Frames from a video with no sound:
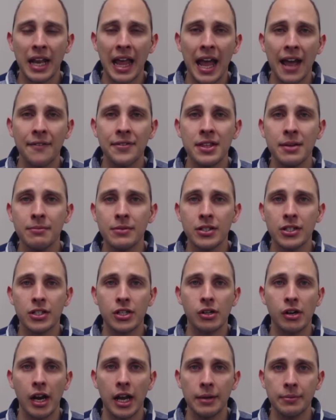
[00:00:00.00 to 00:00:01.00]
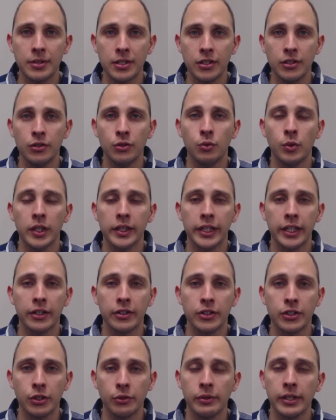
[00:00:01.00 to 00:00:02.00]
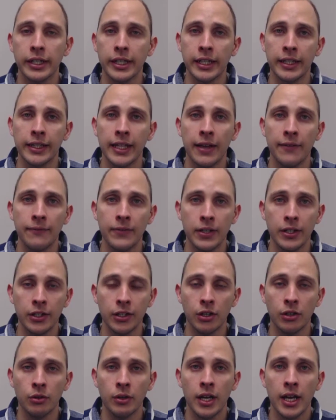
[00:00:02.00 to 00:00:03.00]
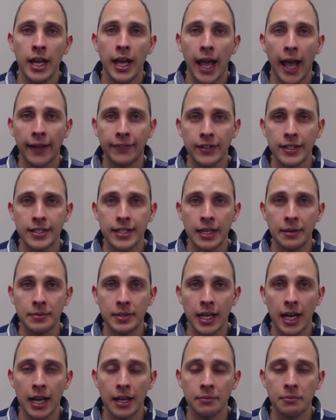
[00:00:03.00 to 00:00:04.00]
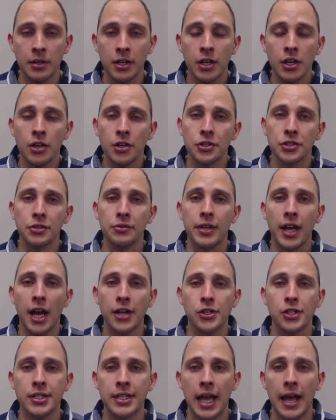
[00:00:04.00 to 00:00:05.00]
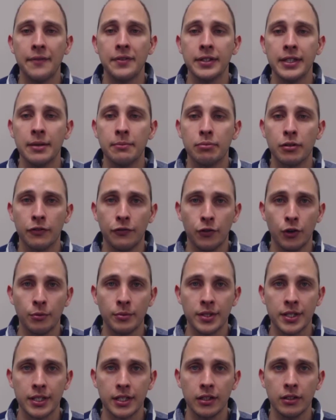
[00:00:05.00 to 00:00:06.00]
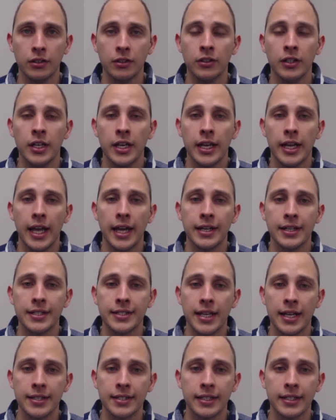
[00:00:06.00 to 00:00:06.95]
but have them describe to you what they are doing in that video at the same time. So not just having them perform a skill and